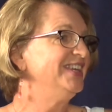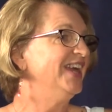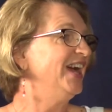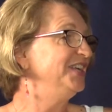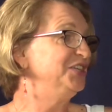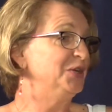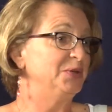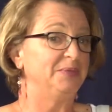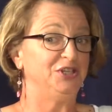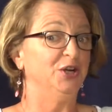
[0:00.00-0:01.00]
Yeah. You know, I
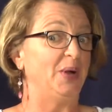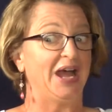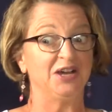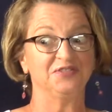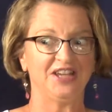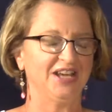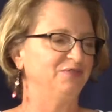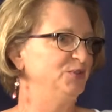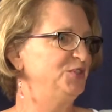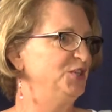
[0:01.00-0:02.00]
mean, you don't have to have
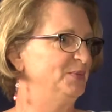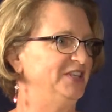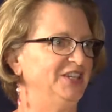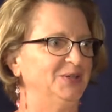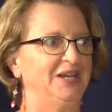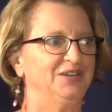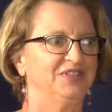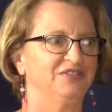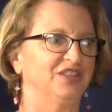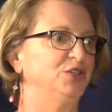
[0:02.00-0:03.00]
YouTube, and you don't have to have.